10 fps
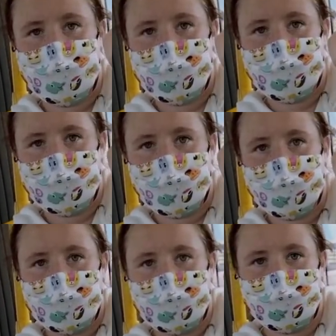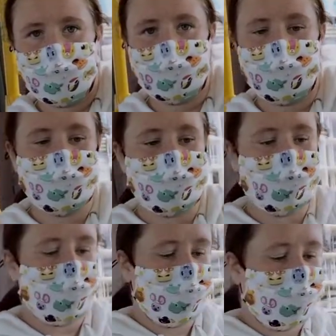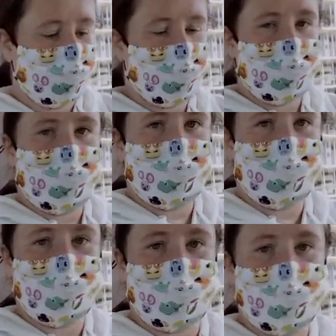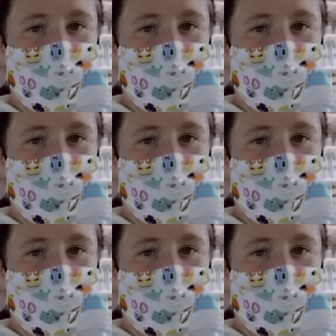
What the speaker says: So Susan got volcanic strawberry